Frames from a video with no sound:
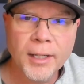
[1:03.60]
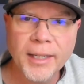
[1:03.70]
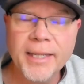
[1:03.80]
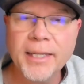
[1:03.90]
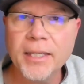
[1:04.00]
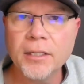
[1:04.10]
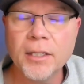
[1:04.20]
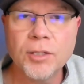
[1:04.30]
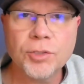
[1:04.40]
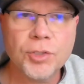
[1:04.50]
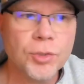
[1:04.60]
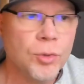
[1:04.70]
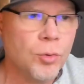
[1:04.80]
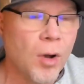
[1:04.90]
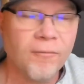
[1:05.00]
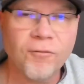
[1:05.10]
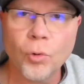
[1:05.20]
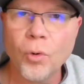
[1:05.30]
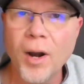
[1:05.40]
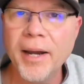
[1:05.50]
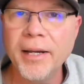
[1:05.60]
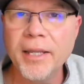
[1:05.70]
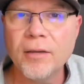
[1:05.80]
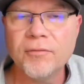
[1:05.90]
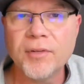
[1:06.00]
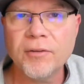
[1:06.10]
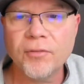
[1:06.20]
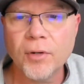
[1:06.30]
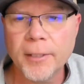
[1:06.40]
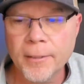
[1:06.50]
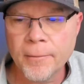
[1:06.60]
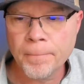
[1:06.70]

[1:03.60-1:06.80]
linking into a variety of different